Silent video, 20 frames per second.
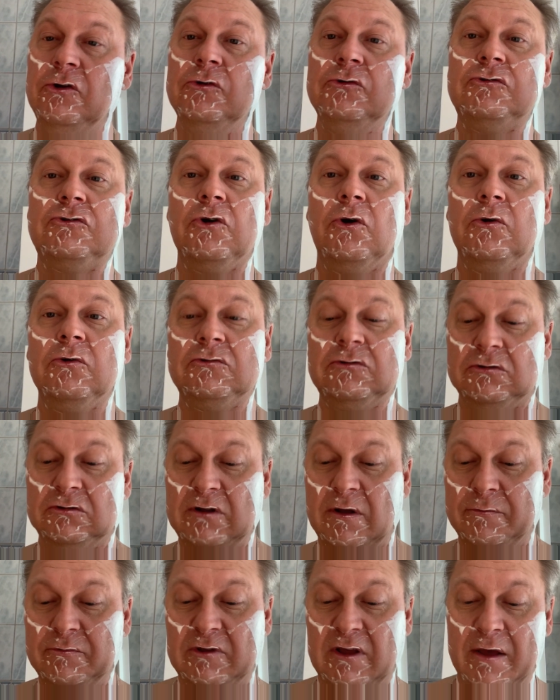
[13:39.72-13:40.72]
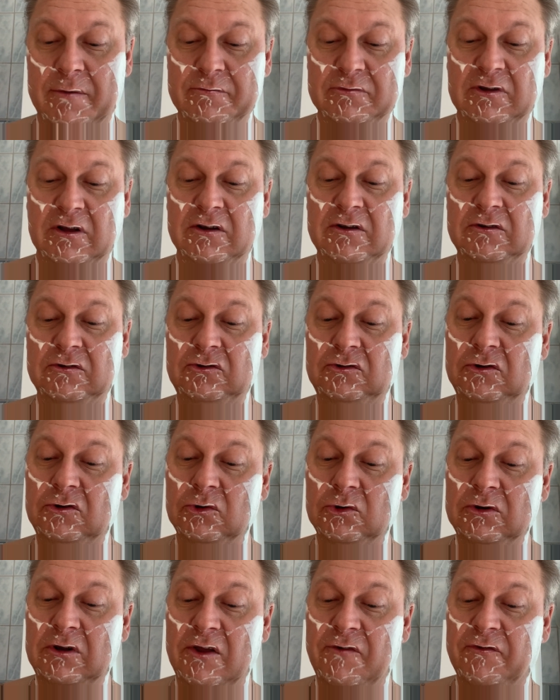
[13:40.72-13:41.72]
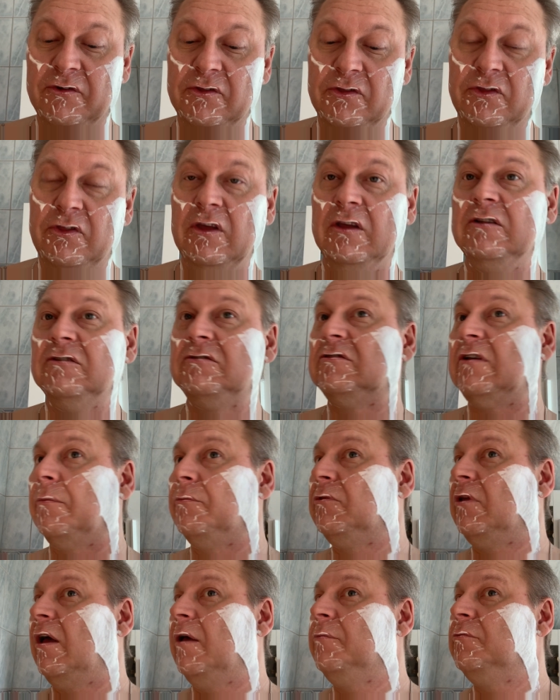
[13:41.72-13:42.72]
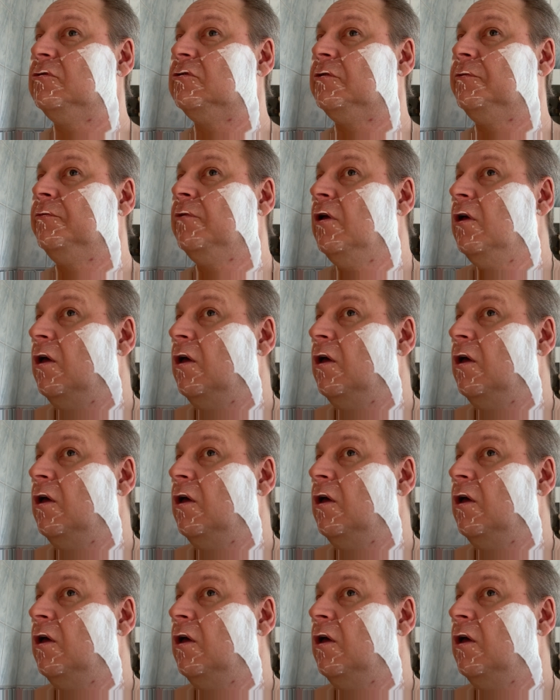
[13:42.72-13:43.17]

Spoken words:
new strokes sometimes and do different things sometimes.